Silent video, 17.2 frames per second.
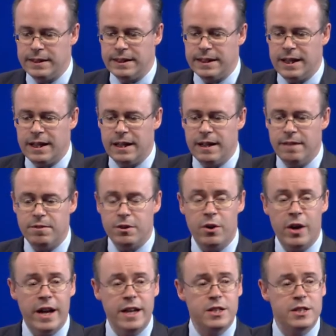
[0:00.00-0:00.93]
And love it
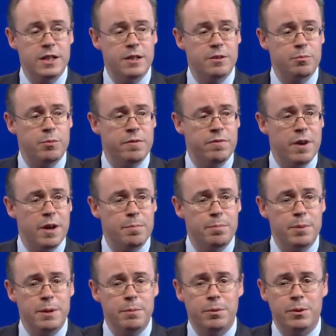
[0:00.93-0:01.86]
or hate it, we find
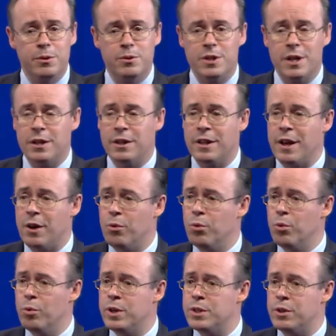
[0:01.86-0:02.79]
people who say that they're
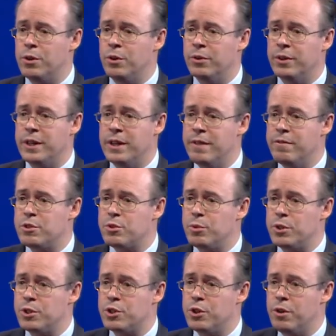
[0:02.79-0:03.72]
always on, they never
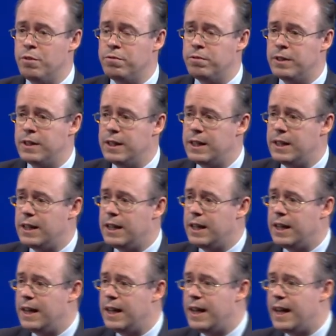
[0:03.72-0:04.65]
switch off,
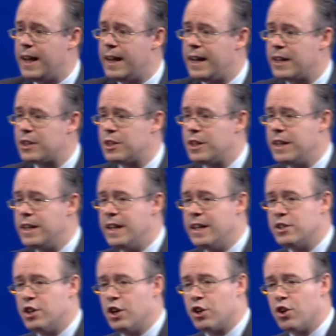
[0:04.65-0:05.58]
and actually
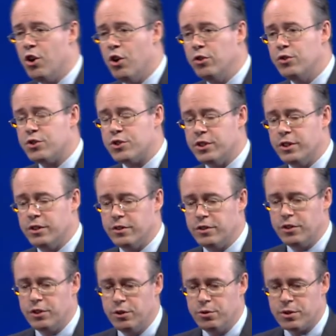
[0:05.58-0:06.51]
it's a constant
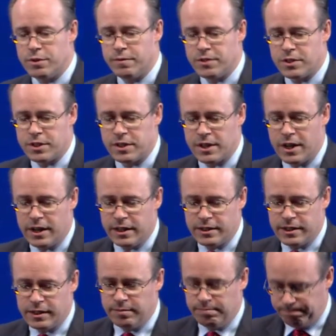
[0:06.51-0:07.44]
use of society.